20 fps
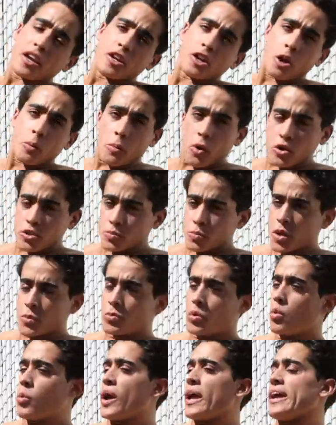You know, most
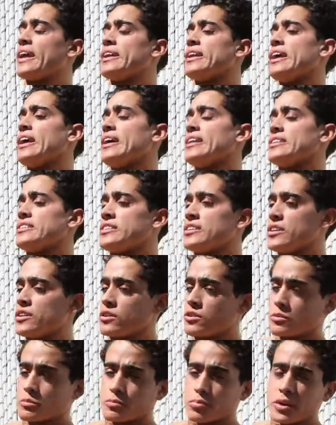people wait
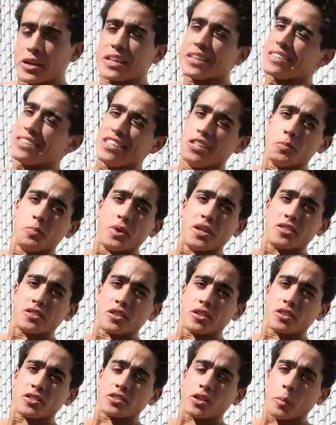till pretty deep
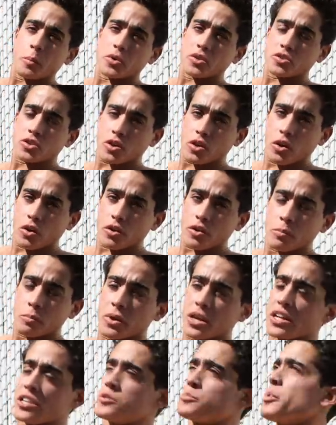into the summer to go to the
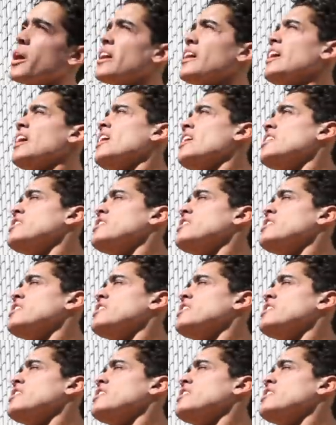beach, but